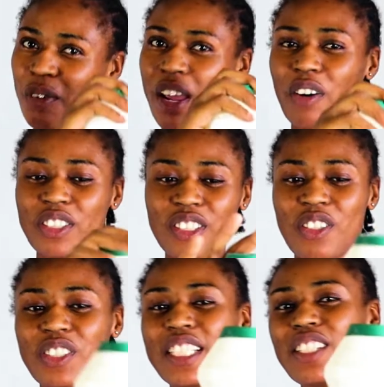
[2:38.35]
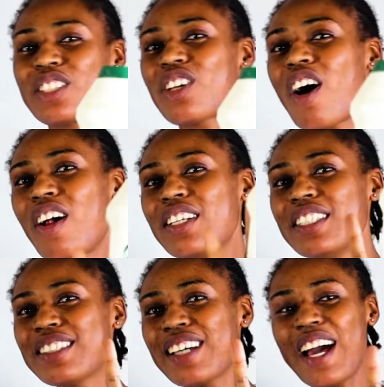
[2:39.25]
We are also using
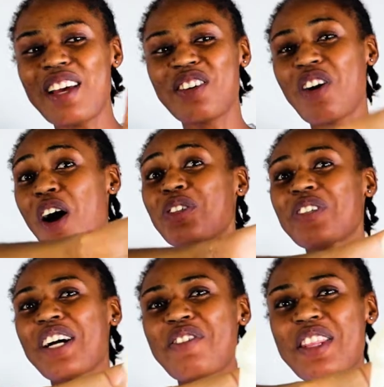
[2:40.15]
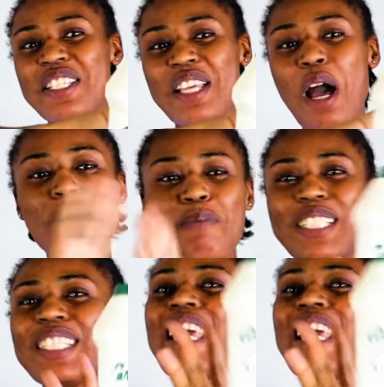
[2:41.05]
salt. I don't know how to cover this up, but